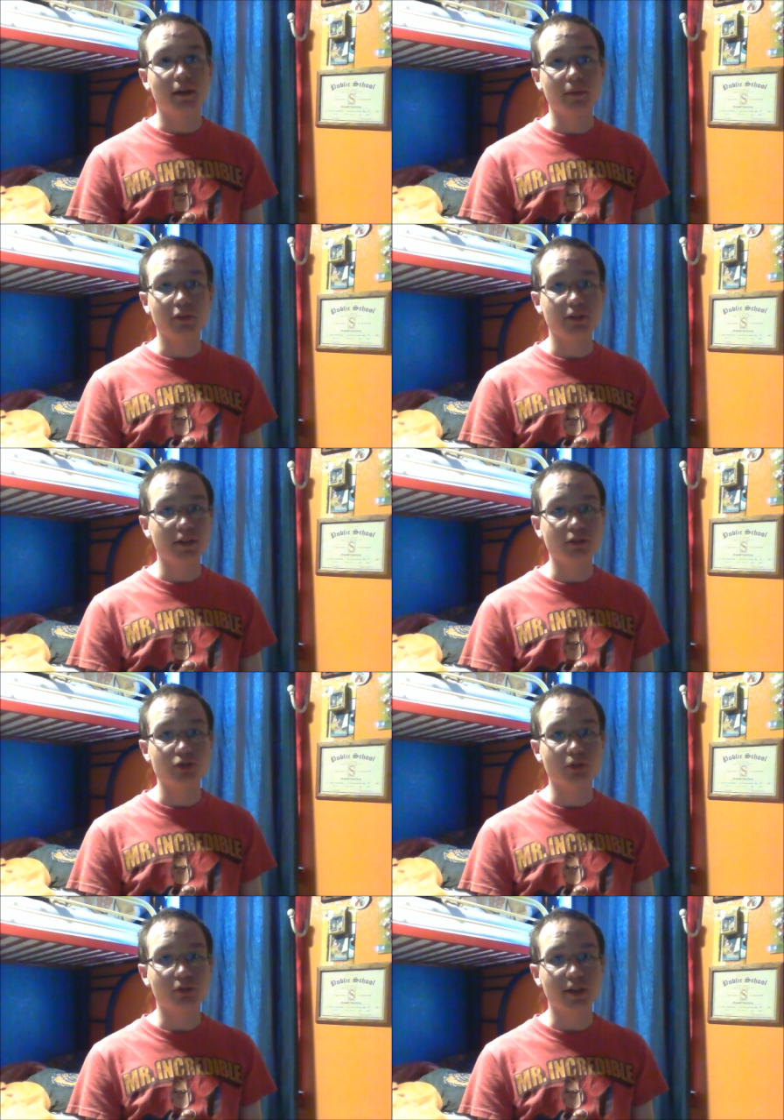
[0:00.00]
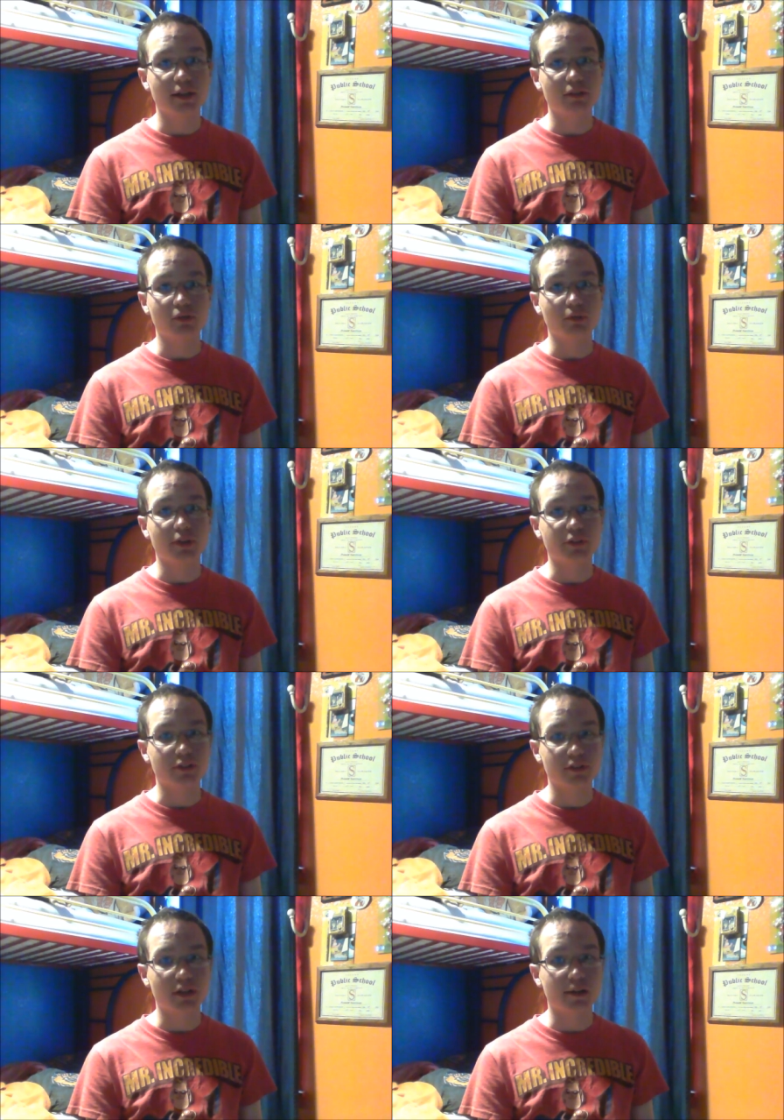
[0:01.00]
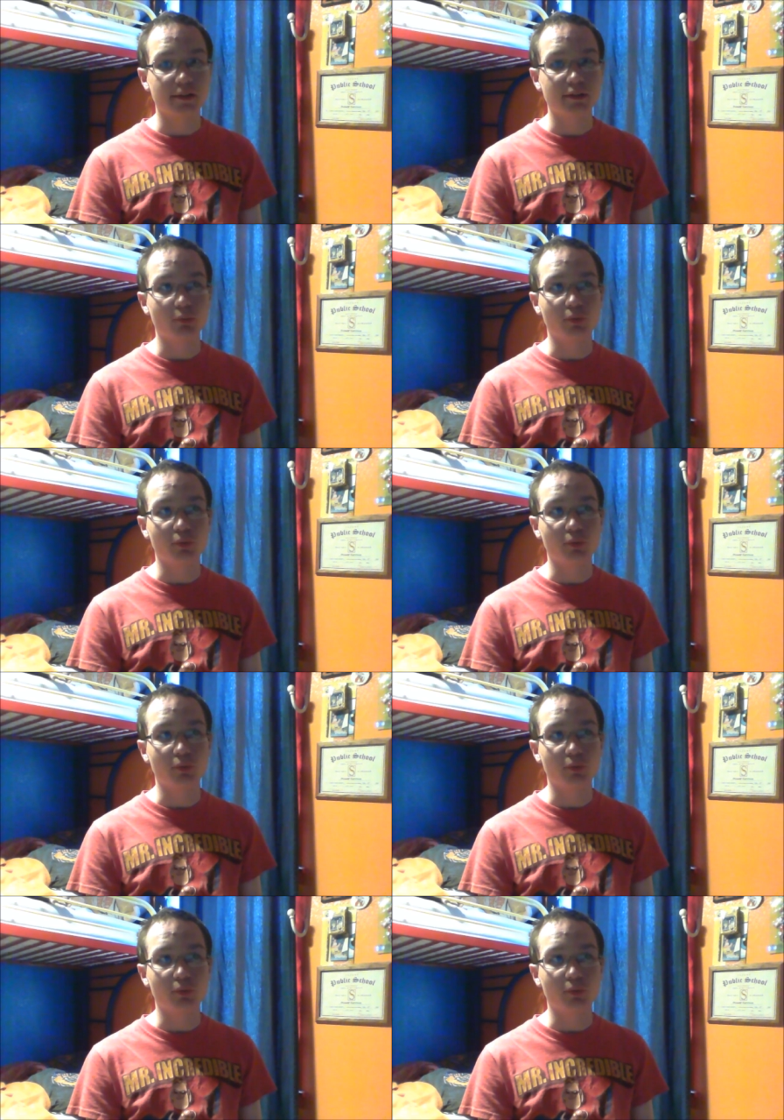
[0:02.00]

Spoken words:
I'm not saying the show's canceled, because it's not.